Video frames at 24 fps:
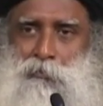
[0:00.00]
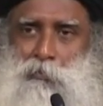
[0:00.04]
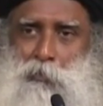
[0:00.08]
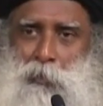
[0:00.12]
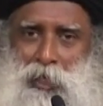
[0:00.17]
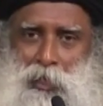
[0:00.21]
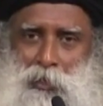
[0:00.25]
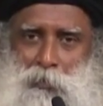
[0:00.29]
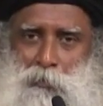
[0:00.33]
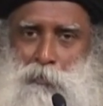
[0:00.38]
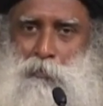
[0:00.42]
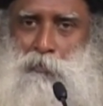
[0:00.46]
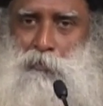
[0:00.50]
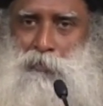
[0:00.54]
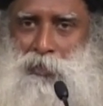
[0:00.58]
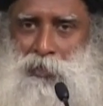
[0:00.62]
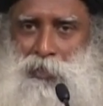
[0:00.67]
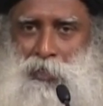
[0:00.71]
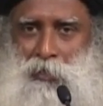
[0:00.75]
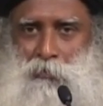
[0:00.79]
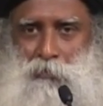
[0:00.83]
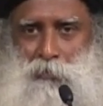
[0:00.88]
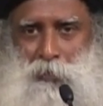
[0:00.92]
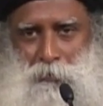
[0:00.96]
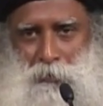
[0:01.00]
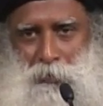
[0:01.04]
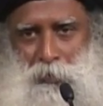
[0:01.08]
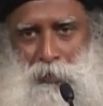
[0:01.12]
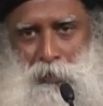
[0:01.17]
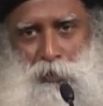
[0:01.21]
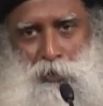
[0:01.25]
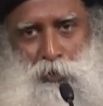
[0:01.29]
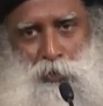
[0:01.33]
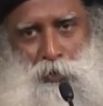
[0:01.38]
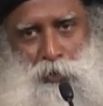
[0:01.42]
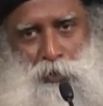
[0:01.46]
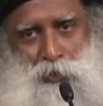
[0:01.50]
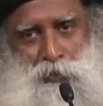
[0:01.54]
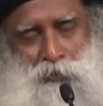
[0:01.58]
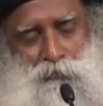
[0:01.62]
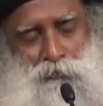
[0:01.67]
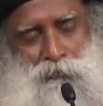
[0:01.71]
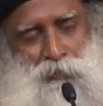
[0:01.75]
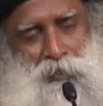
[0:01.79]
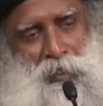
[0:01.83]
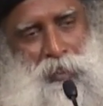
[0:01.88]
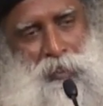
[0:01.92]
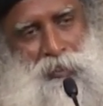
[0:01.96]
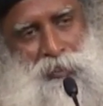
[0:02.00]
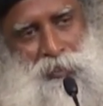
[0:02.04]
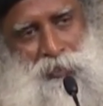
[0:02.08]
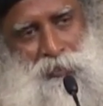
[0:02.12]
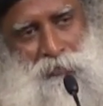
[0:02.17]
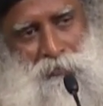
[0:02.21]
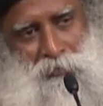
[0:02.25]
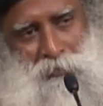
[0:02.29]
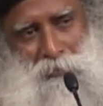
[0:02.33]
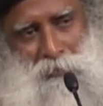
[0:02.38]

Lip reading: make some people go into flights of